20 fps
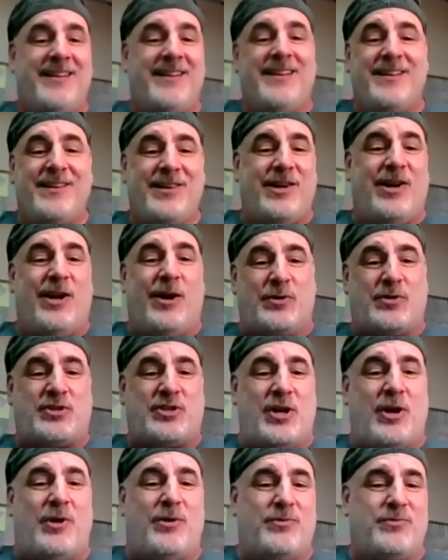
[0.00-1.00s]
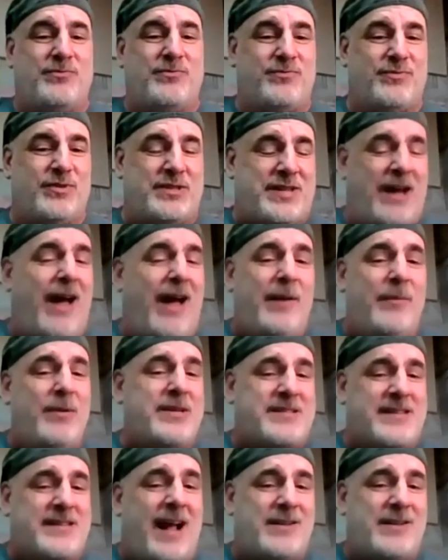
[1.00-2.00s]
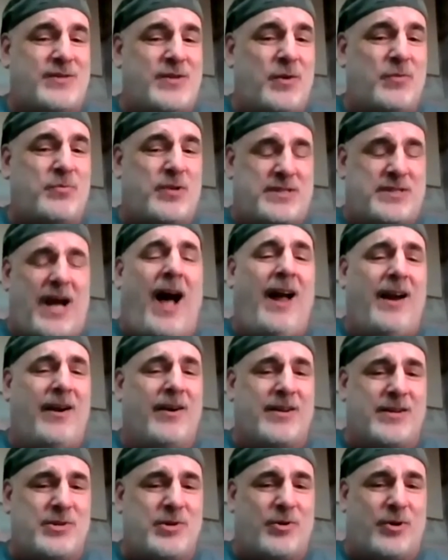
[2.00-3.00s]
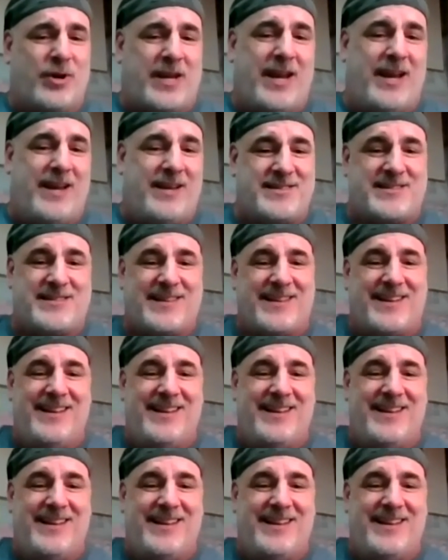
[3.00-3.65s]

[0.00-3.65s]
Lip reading: Yeah. You know, so retirement's not so retired in your case.